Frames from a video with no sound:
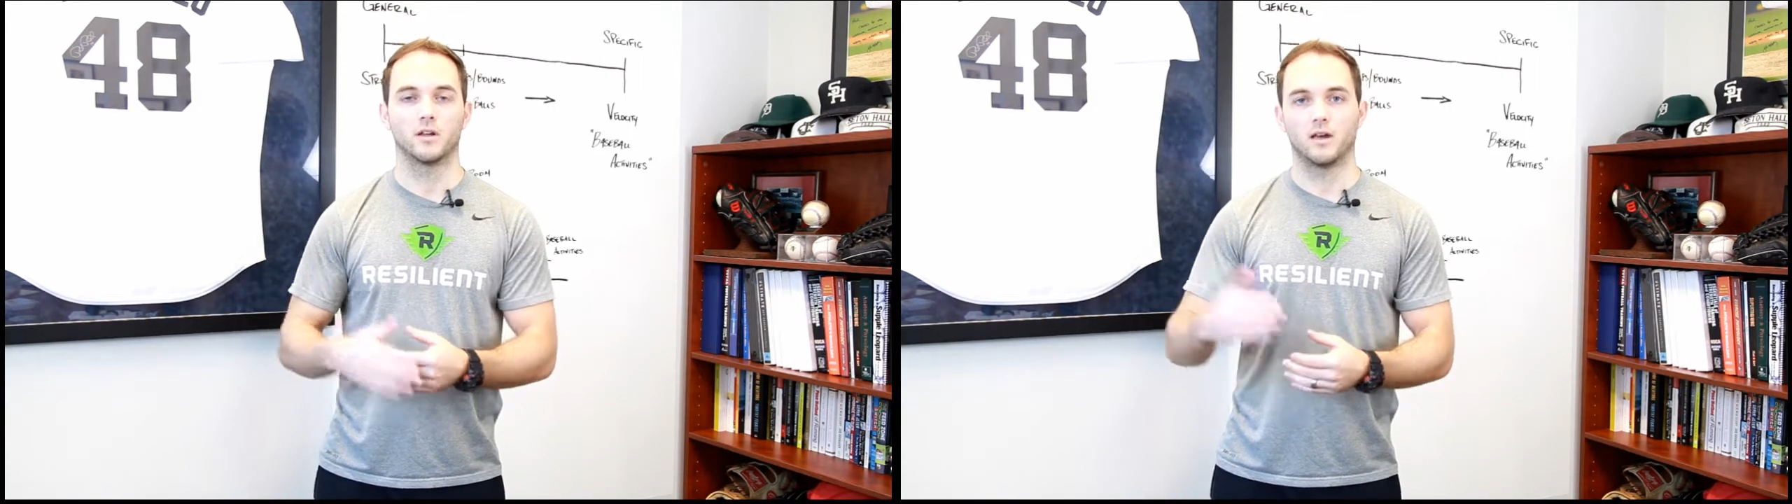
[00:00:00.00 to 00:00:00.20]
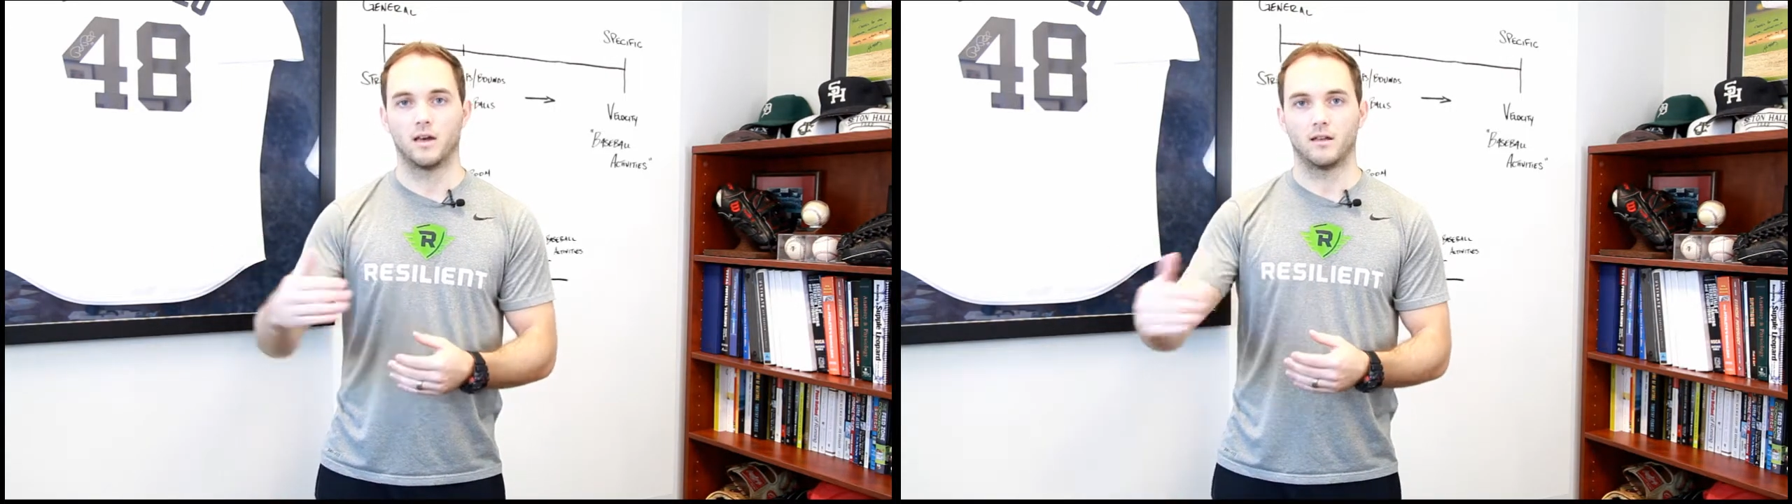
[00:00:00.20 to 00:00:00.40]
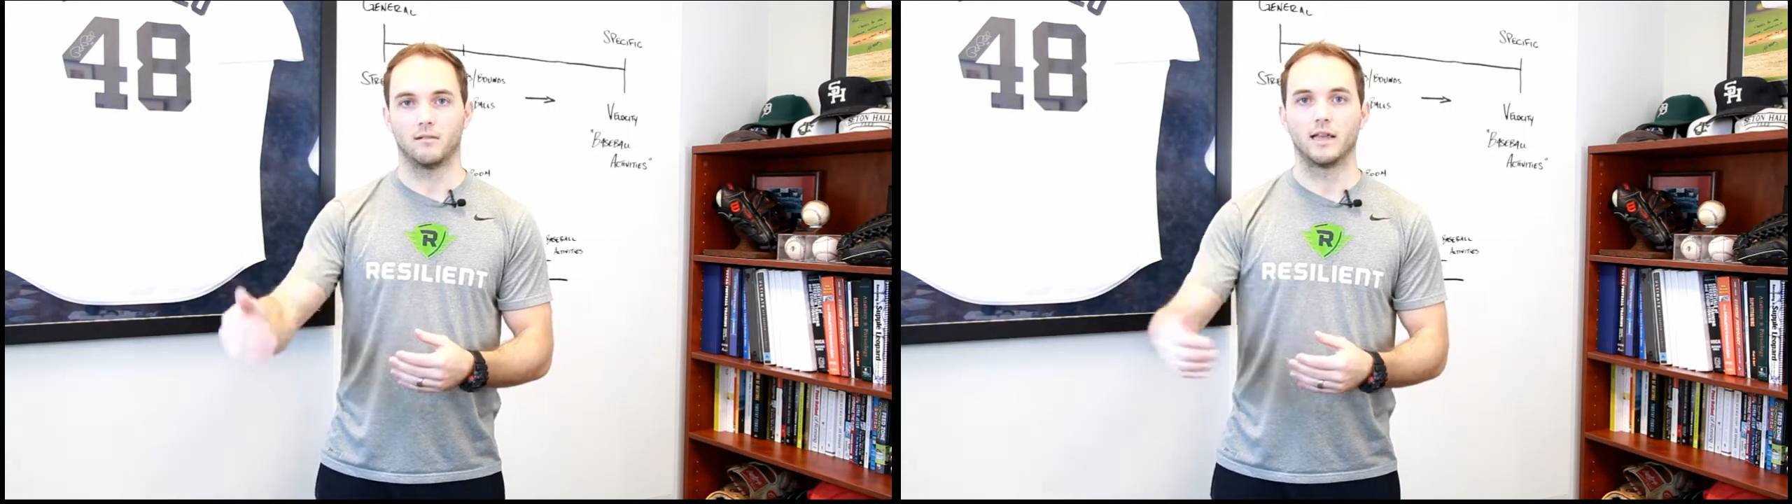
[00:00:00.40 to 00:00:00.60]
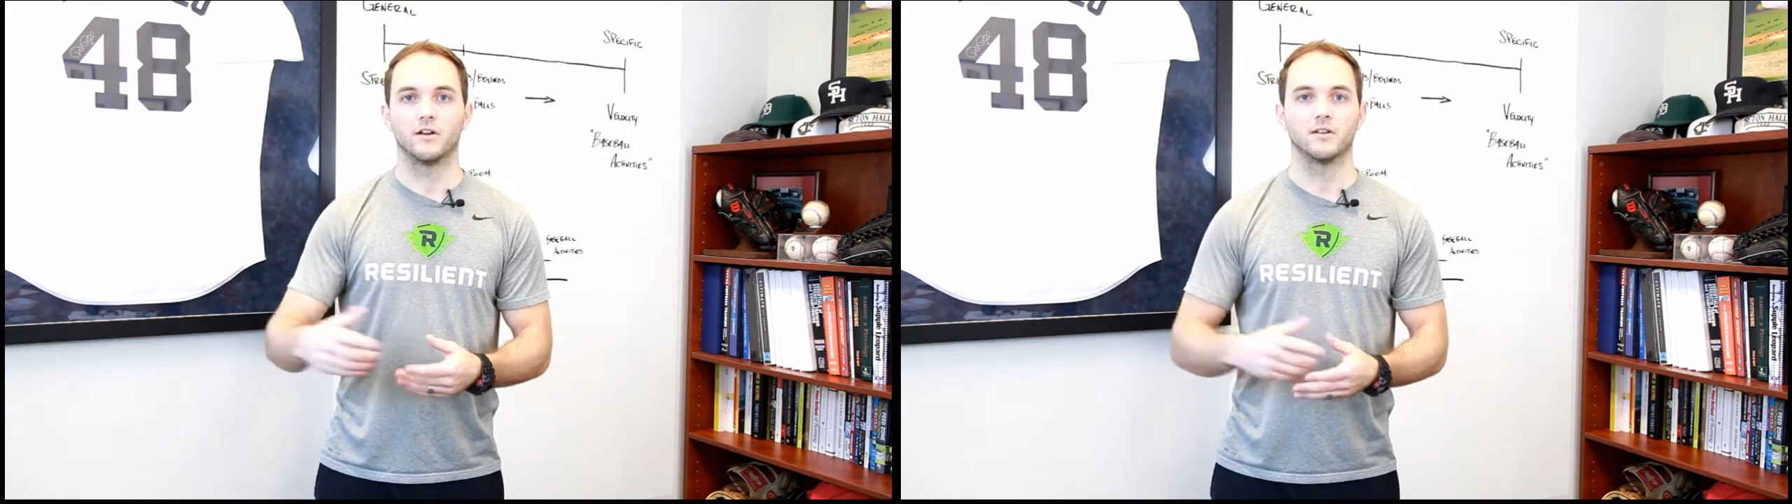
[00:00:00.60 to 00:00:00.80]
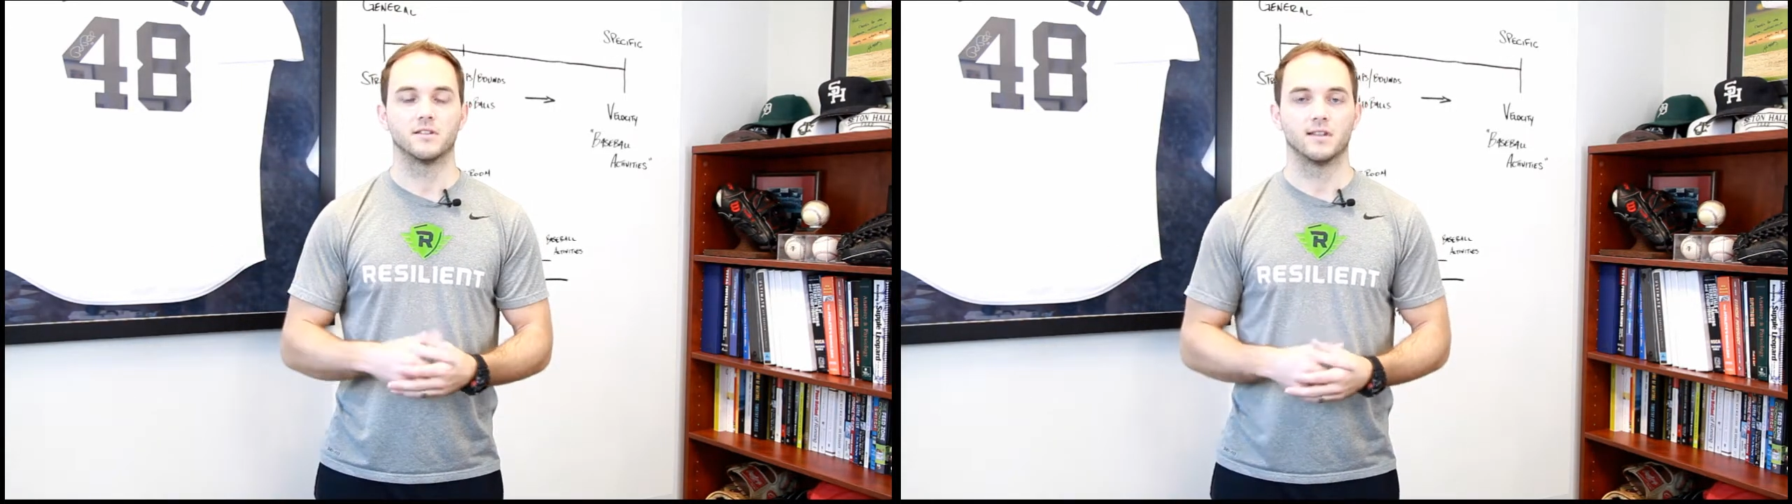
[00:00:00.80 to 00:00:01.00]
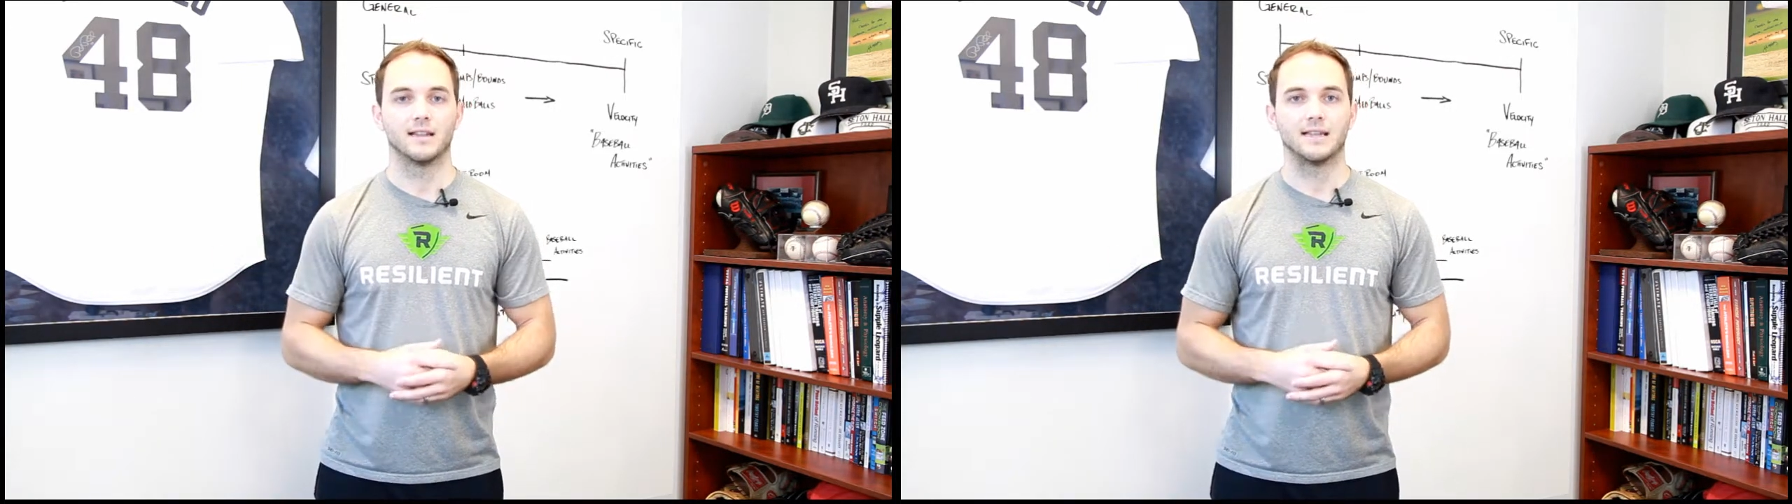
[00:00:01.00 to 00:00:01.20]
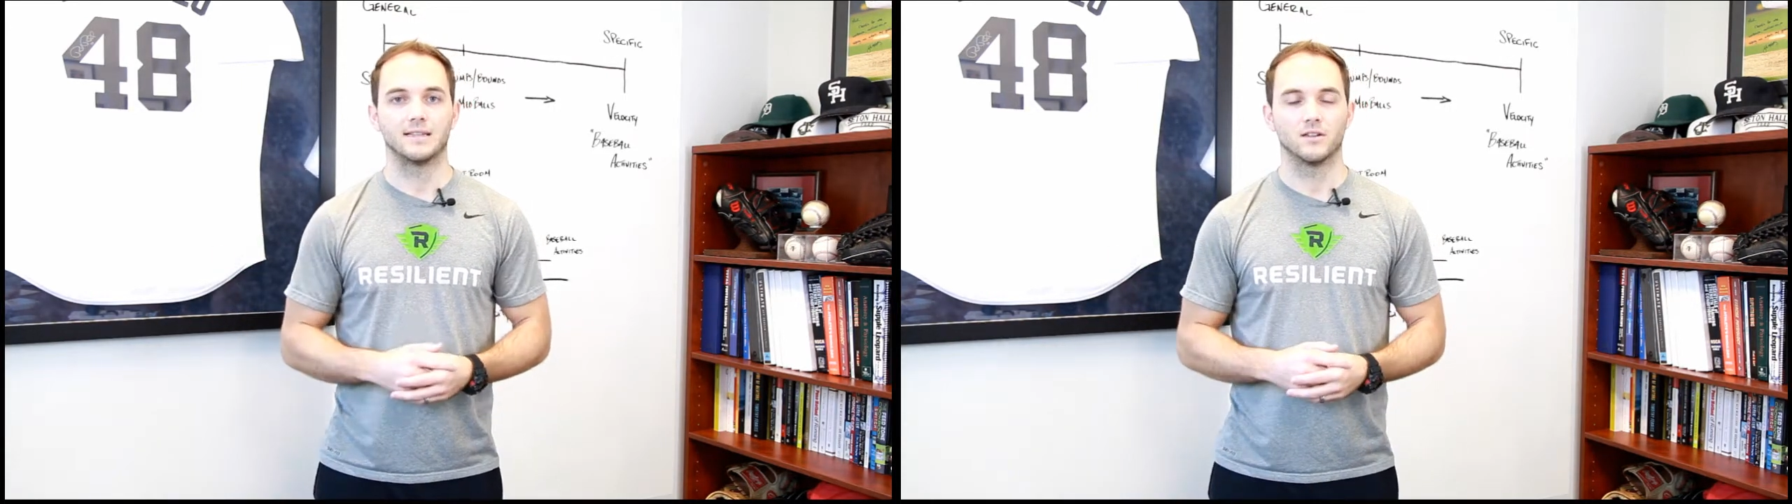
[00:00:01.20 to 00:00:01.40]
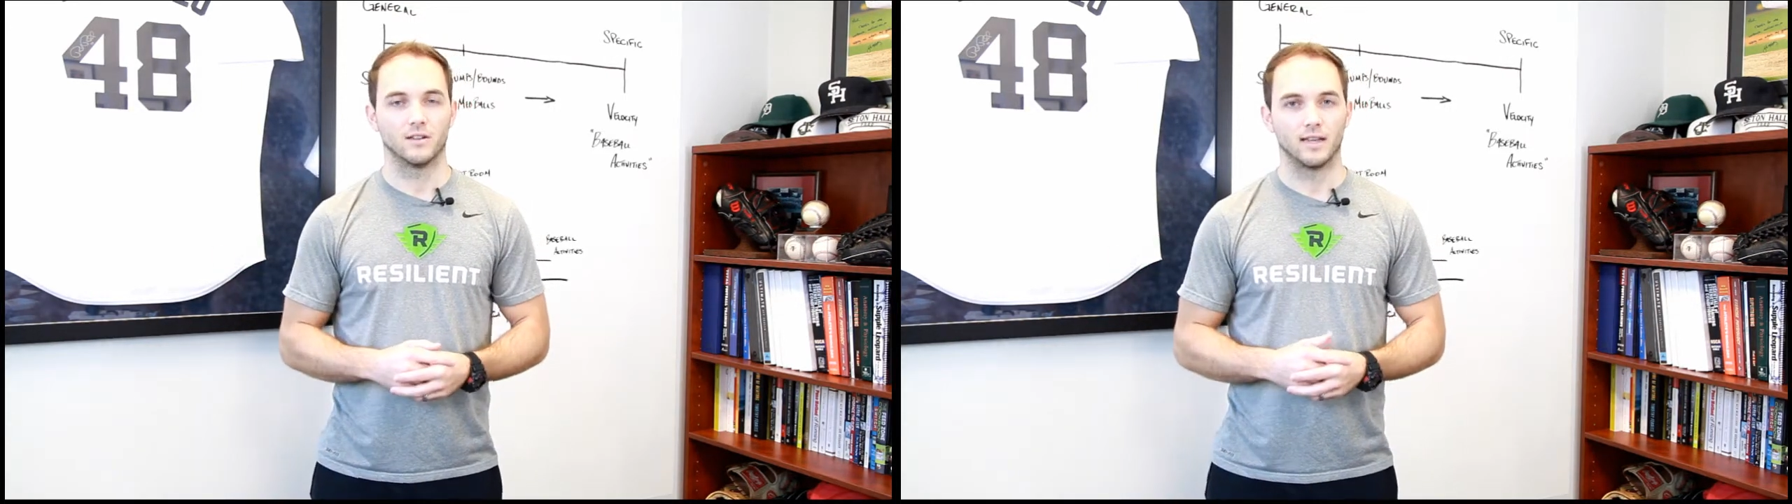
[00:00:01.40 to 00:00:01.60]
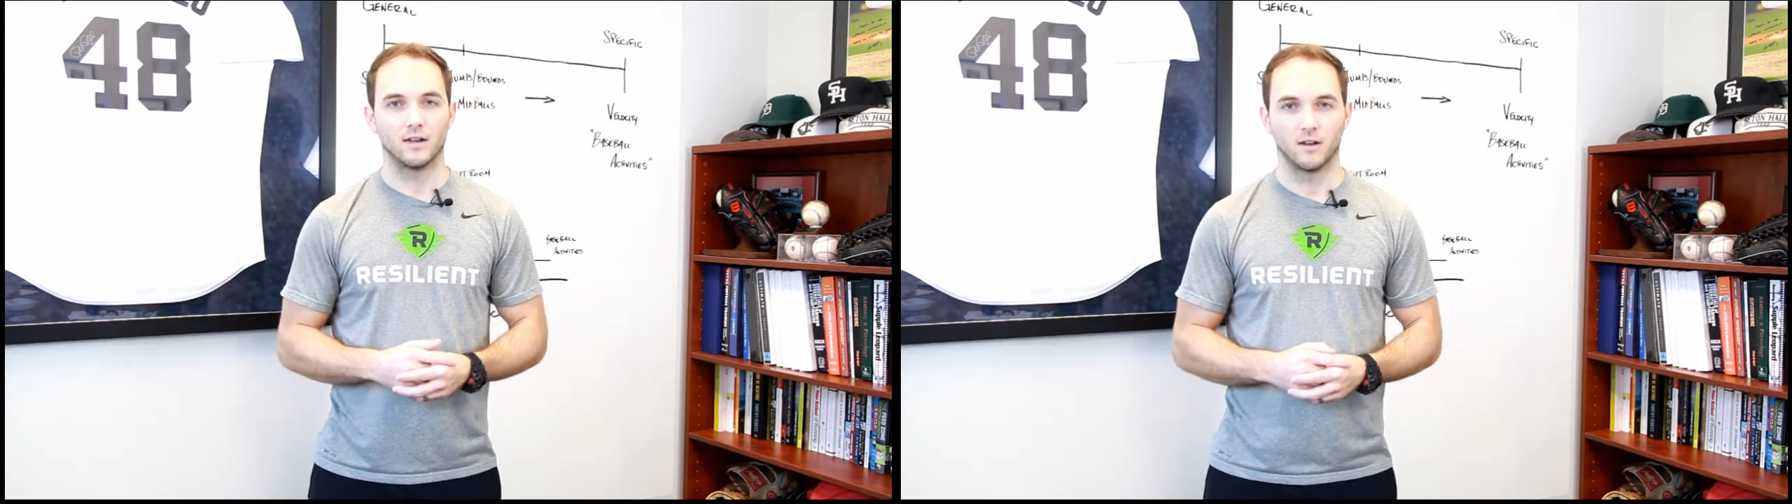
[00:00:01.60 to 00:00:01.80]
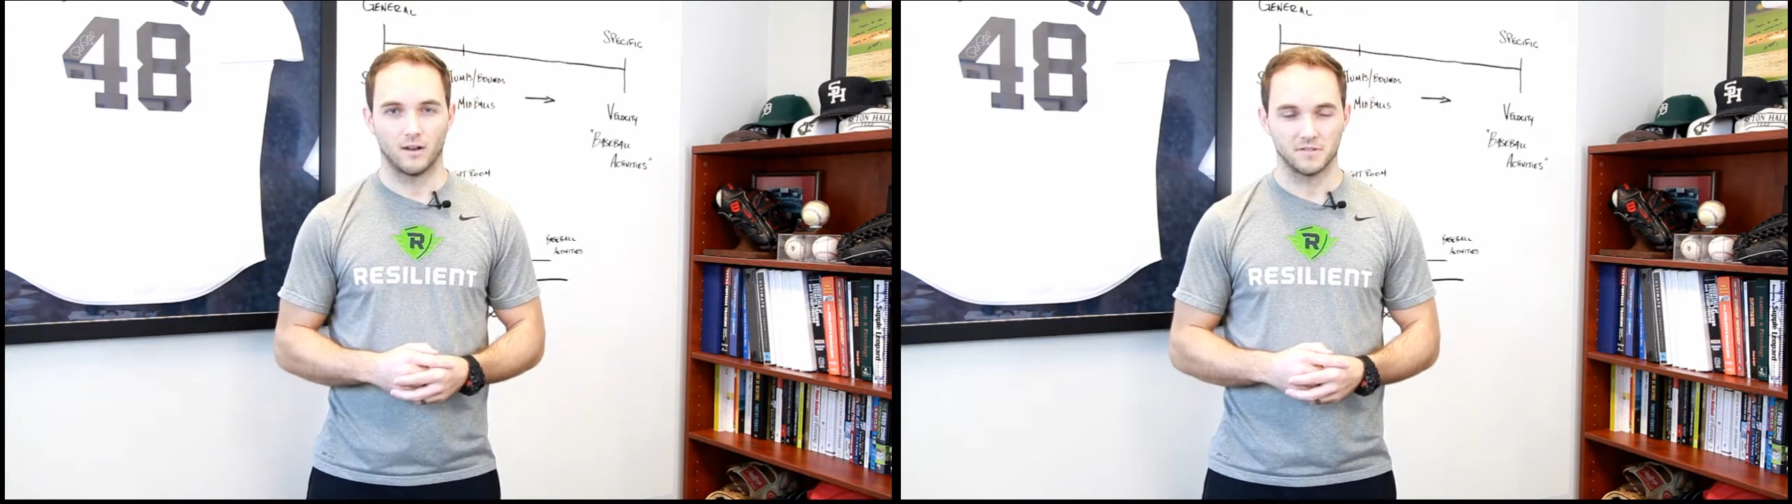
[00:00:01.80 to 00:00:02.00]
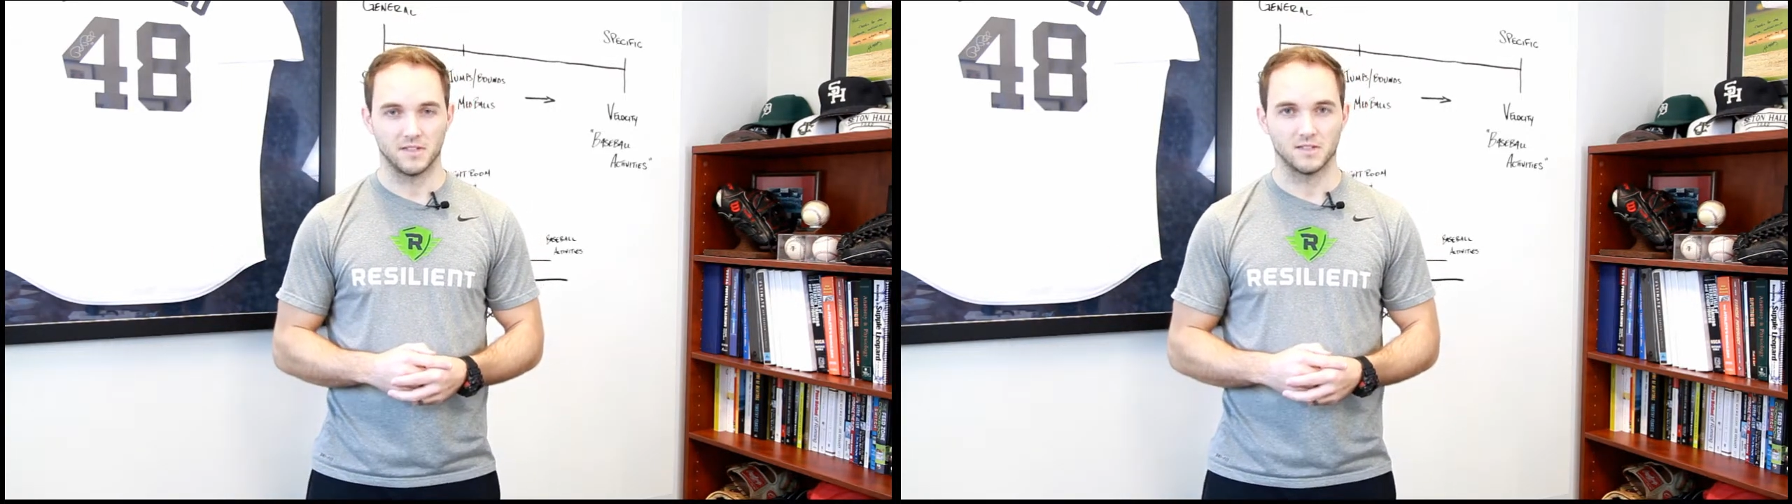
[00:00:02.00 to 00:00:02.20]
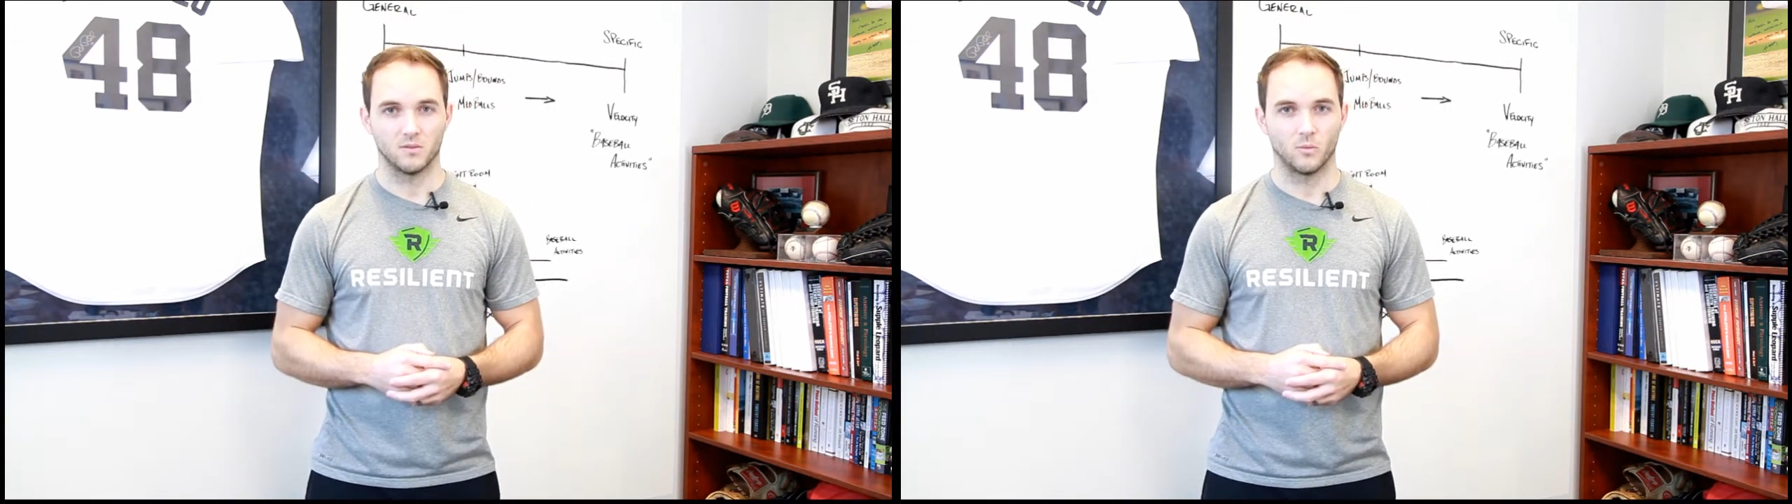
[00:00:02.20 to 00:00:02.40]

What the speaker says: later into the late off season,